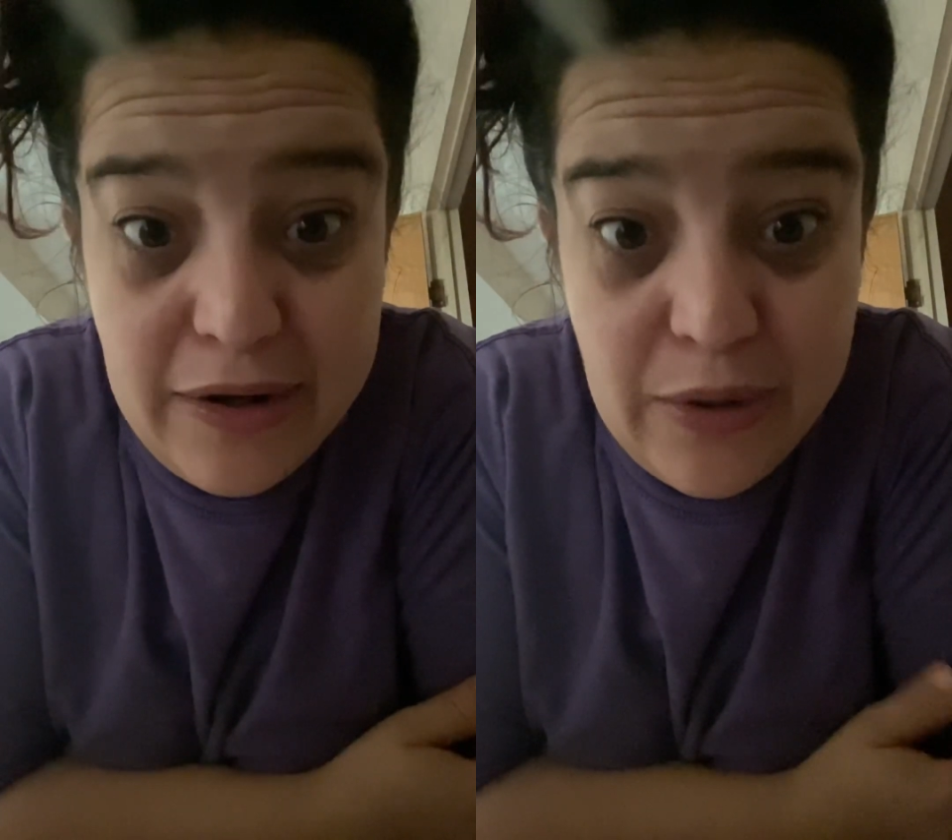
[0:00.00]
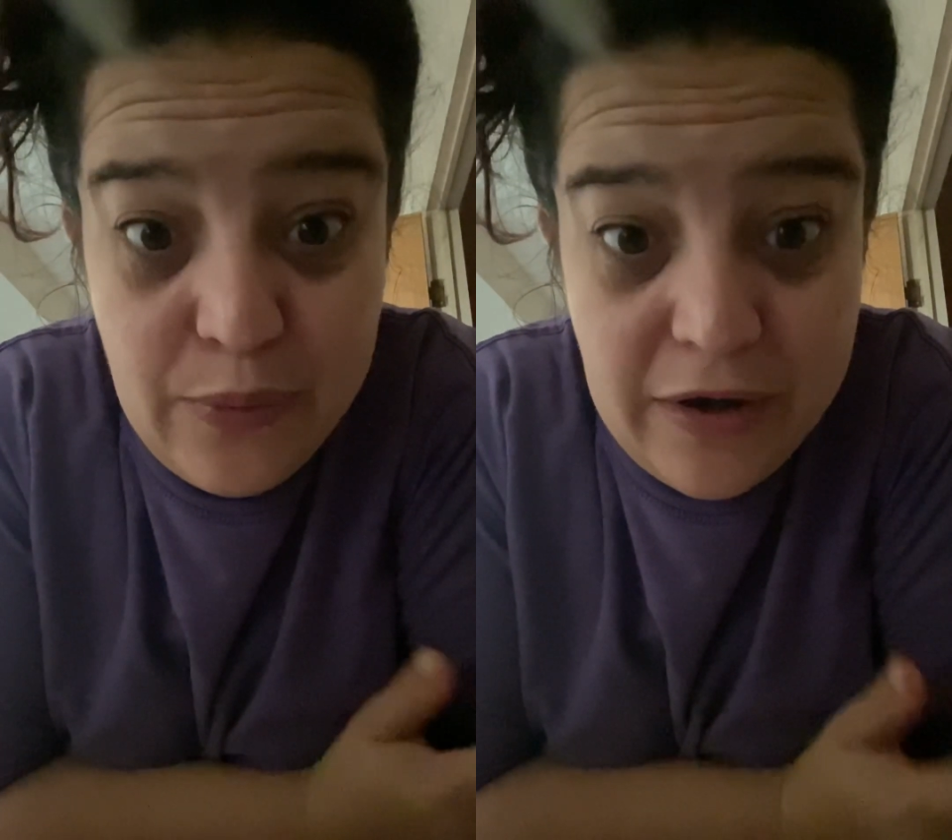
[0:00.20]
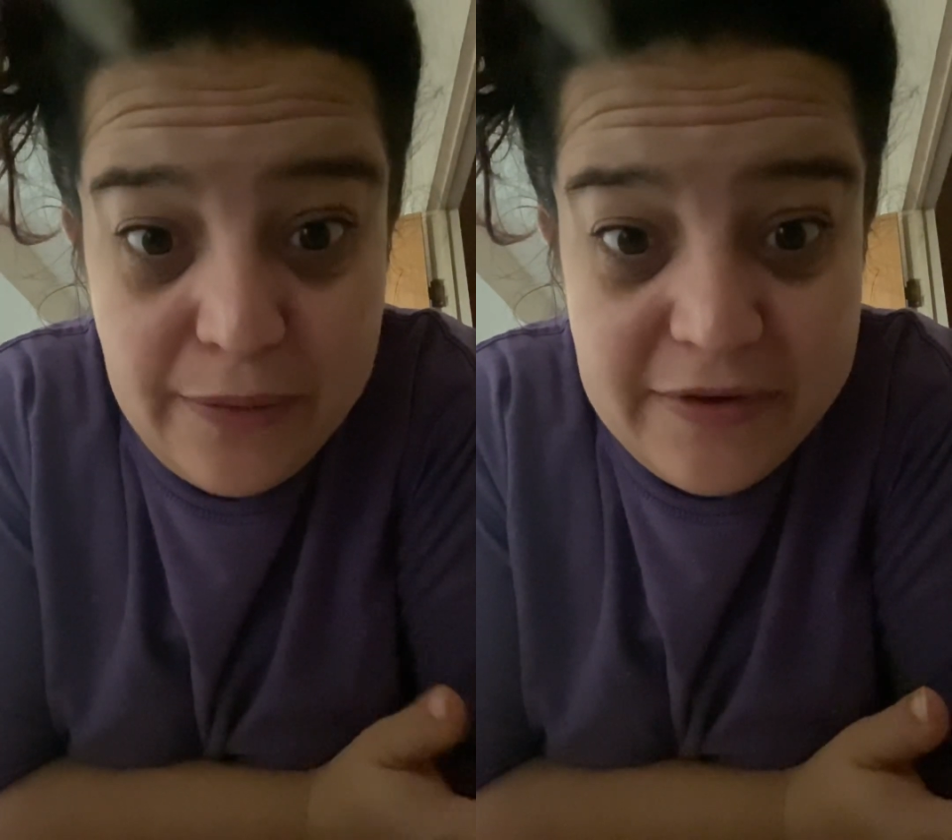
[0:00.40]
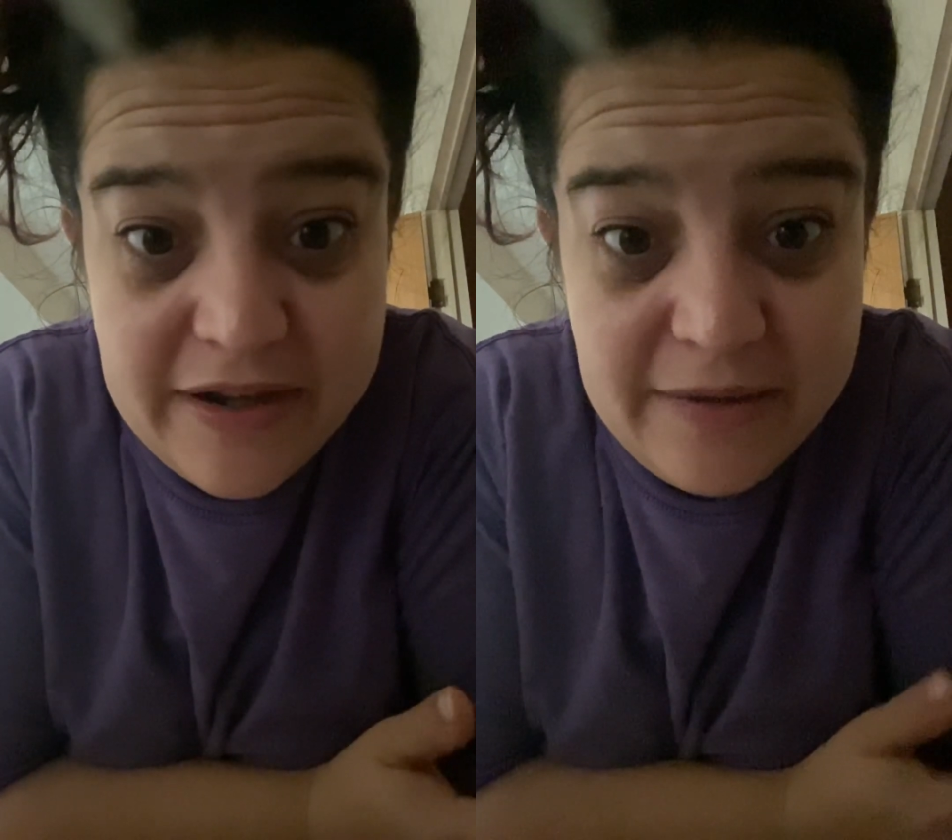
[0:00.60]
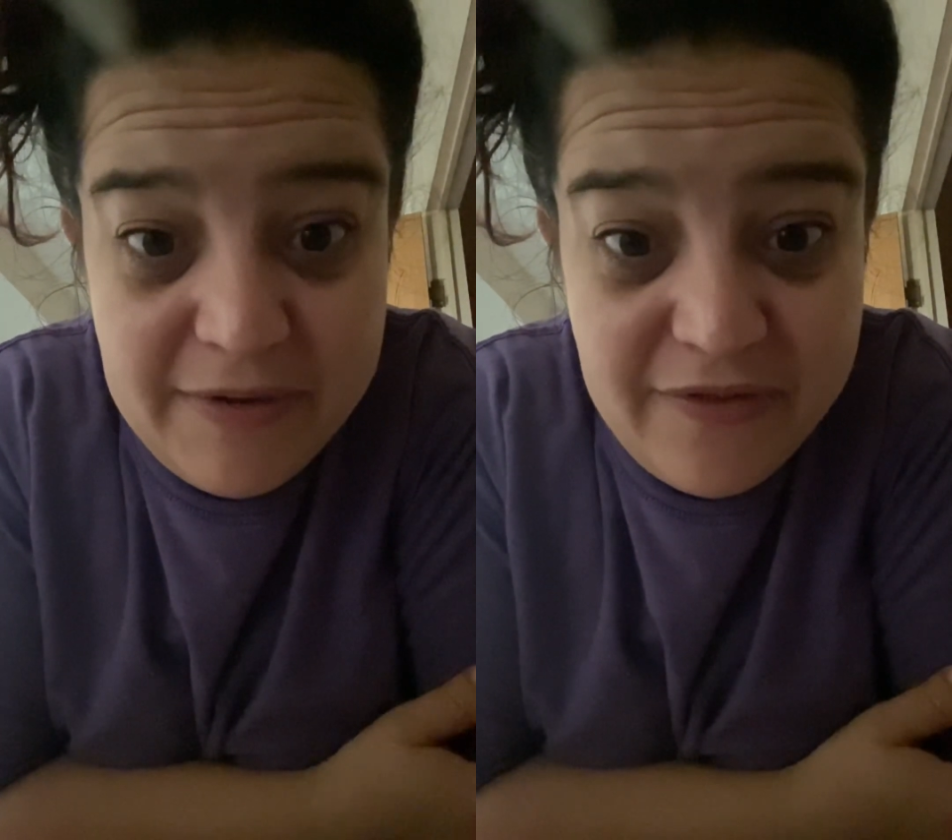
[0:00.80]
know what I was
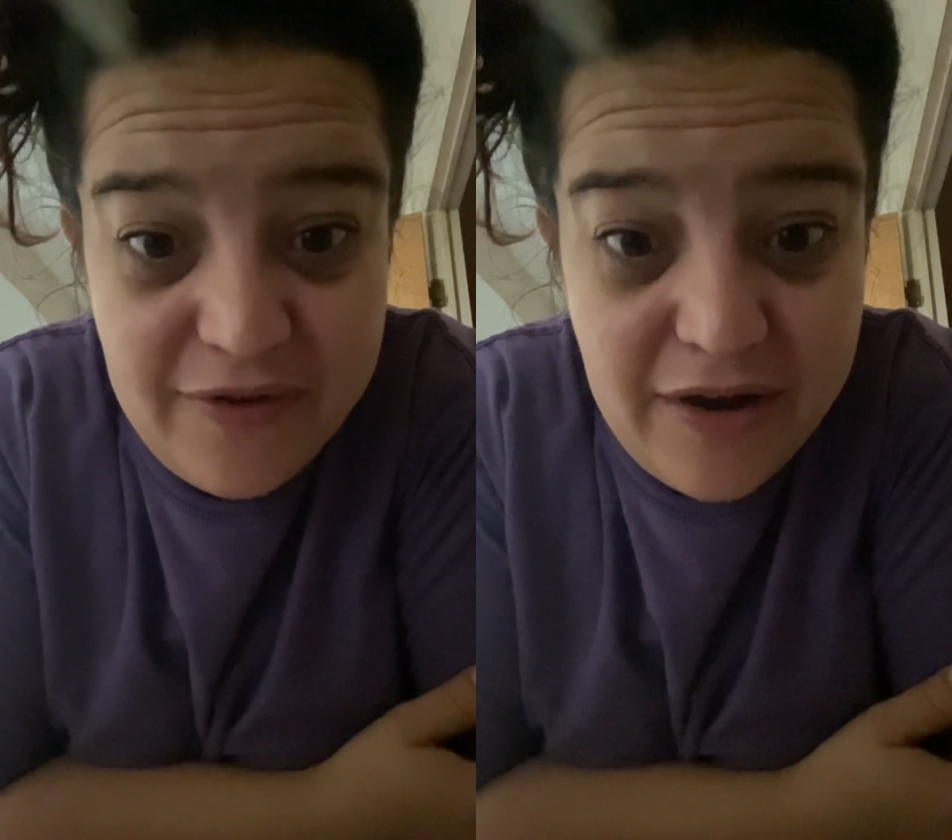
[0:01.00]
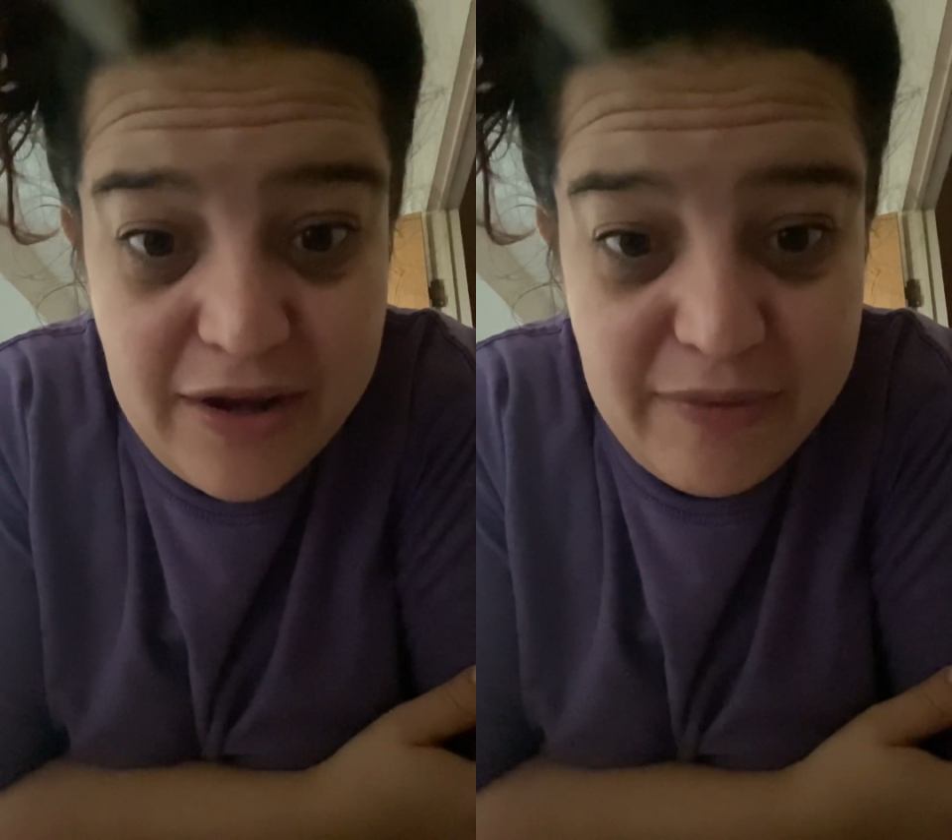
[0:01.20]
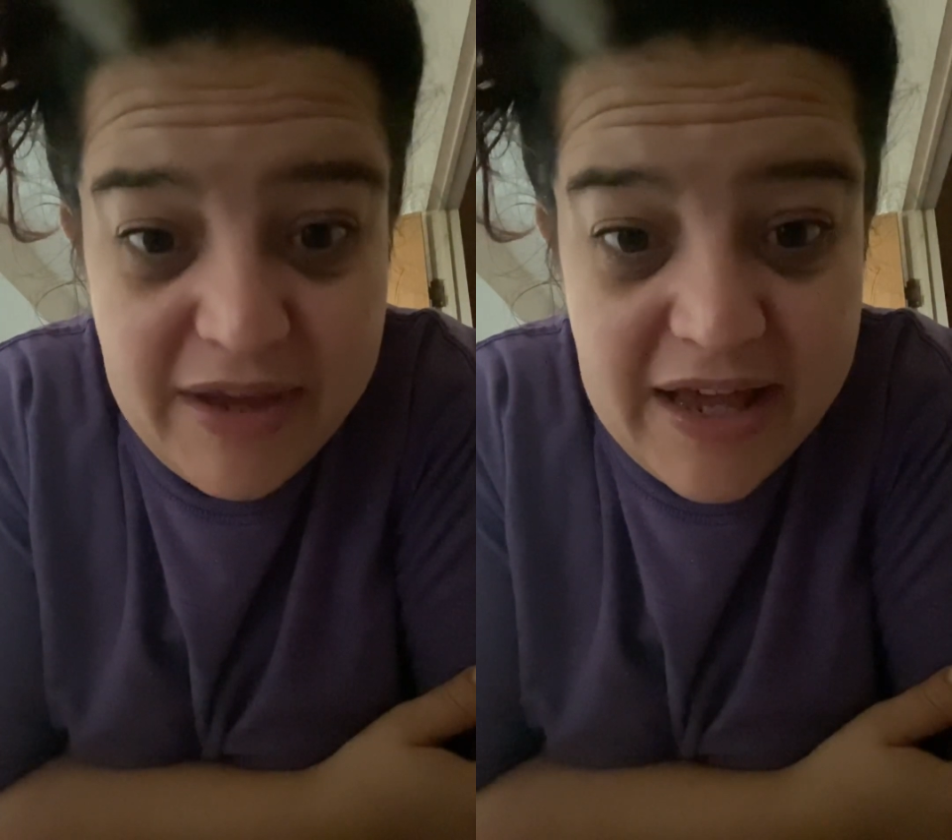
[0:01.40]
gonna be for Halloween,